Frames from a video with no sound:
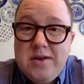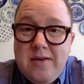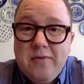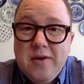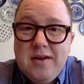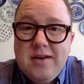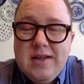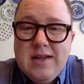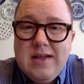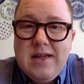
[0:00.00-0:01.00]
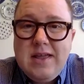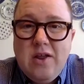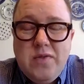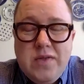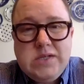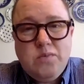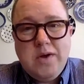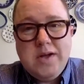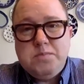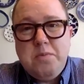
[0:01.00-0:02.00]
different. You know, this
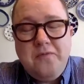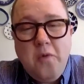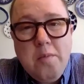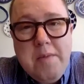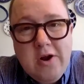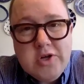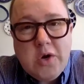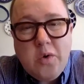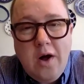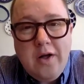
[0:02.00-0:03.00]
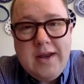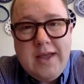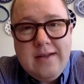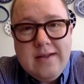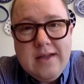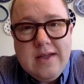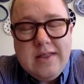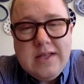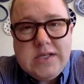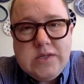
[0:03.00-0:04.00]
was before marriage equality.
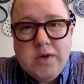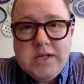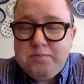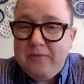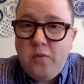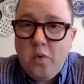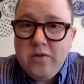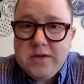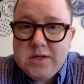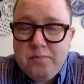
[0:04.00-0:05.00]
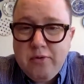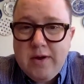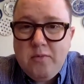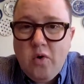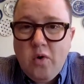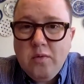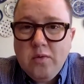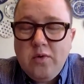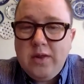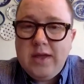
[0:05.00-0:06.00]
This was before the Supreme Court
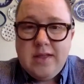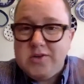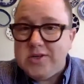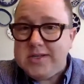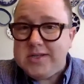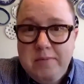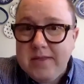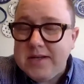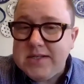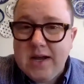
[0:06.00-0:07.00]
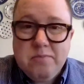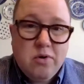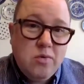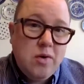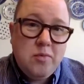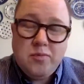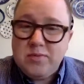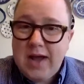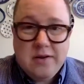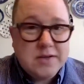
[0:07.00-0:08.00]
ruling that just happened this summer, where
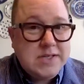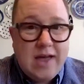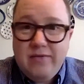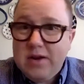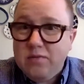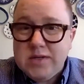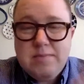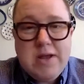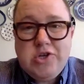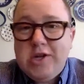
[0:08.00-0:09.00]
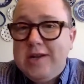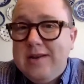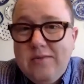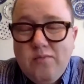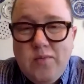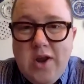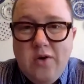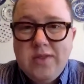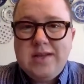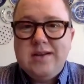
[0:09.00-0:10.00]
Title VII was mentioned, and we
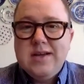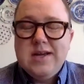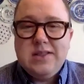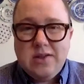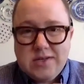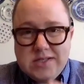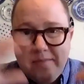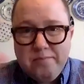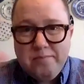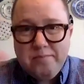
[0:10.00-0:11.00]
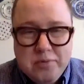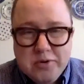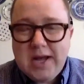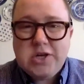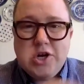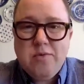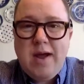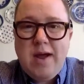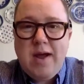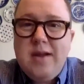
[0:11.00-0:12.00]
know that there's some protection
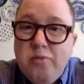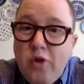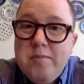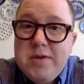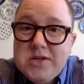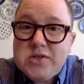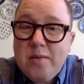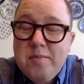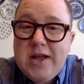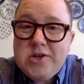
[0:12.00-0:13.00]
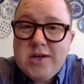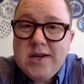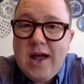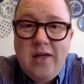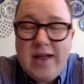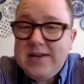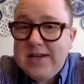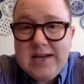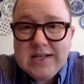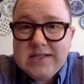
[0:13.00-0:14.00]
around employment discrimination now. That
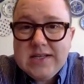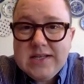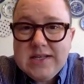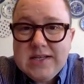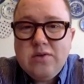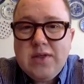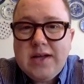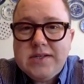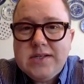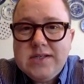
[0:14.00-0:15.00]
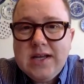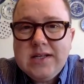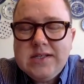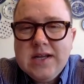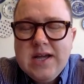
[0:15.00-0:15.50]
didn't exist in 2006.